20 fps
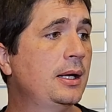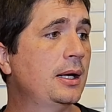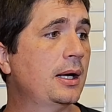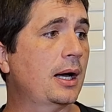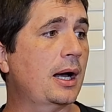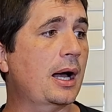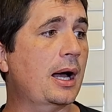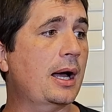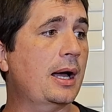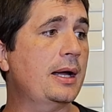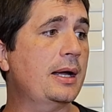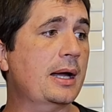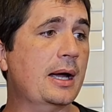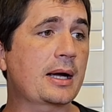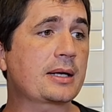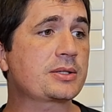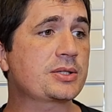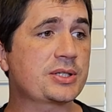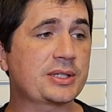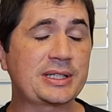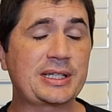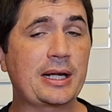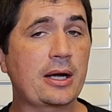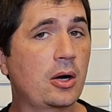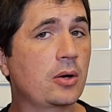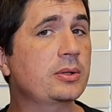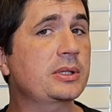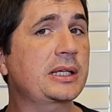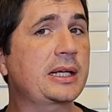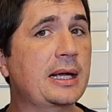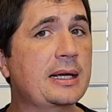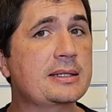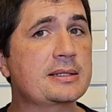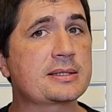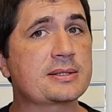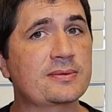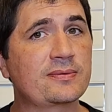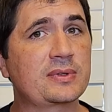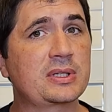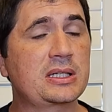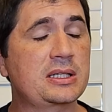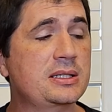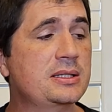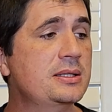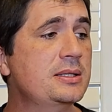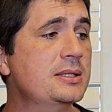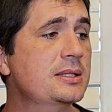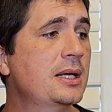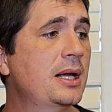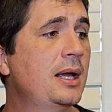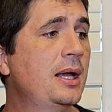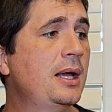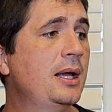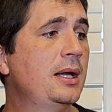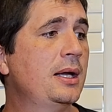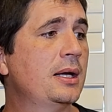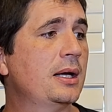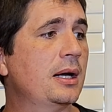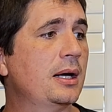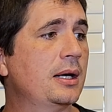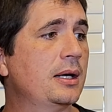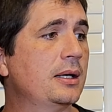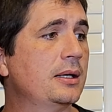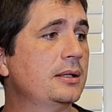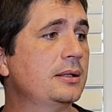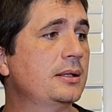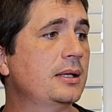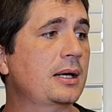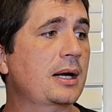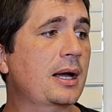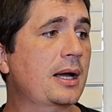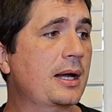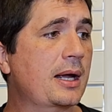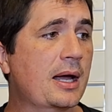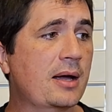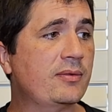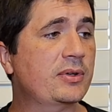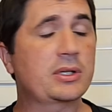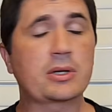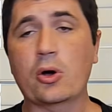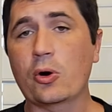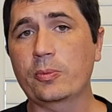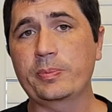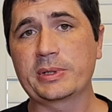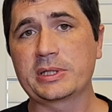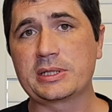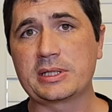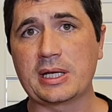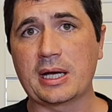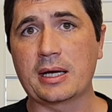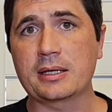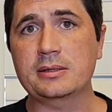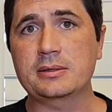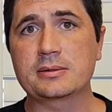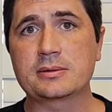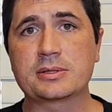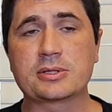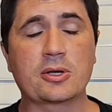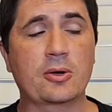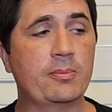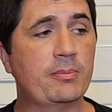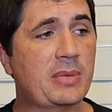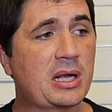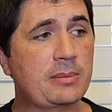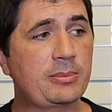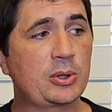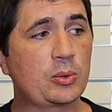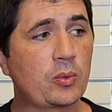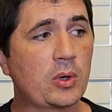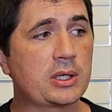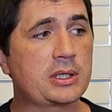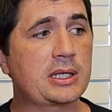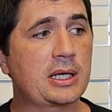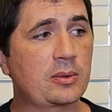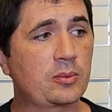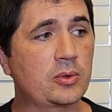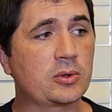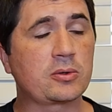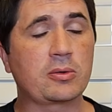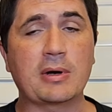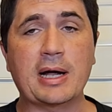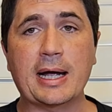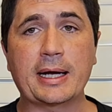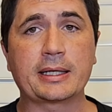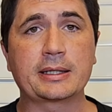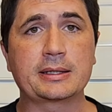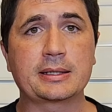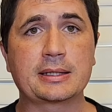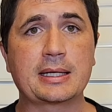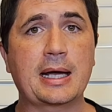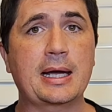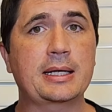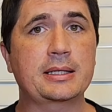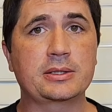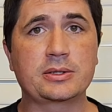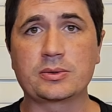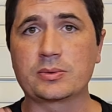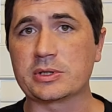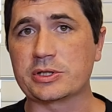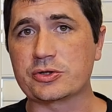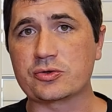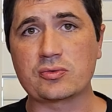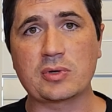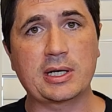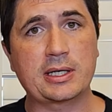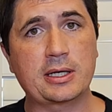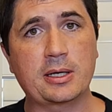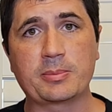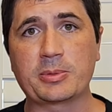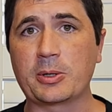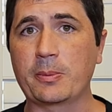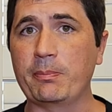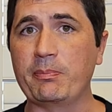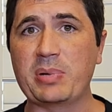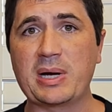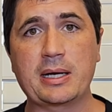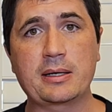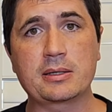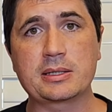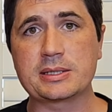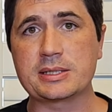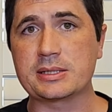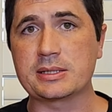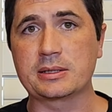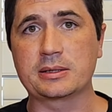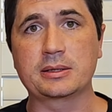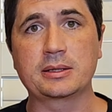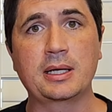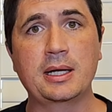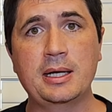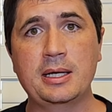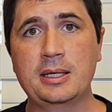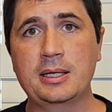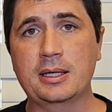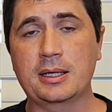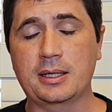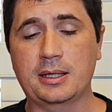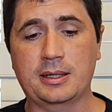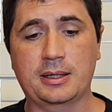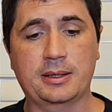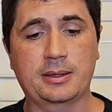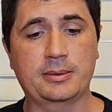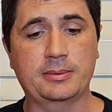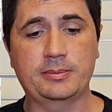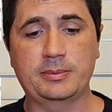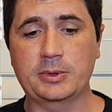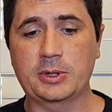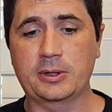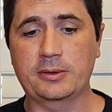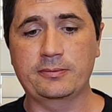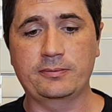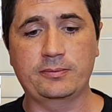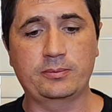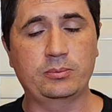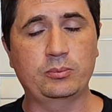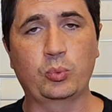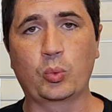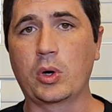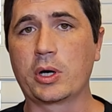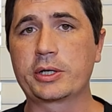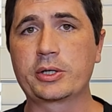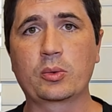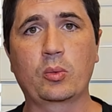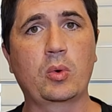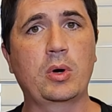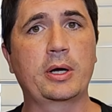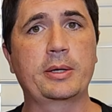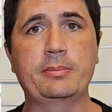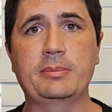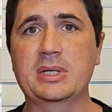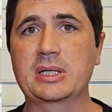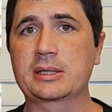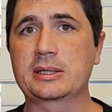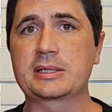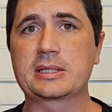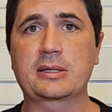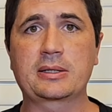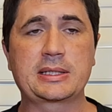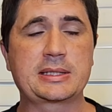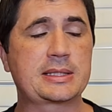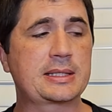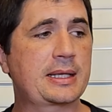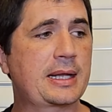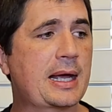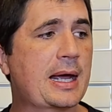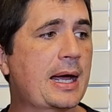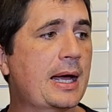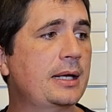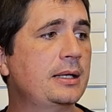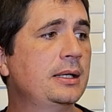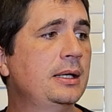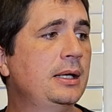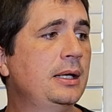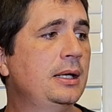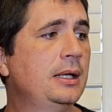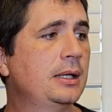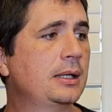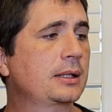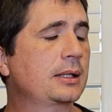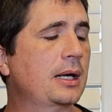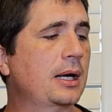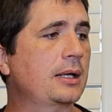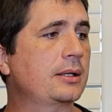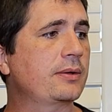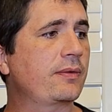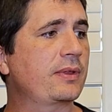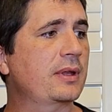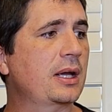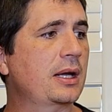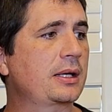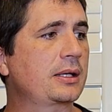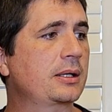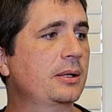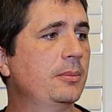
I actually own a case of these that I haven't opened yet. So maybe one day we'll crack into that and do a straight up comparison of 1-to-1 military to that kind of thing.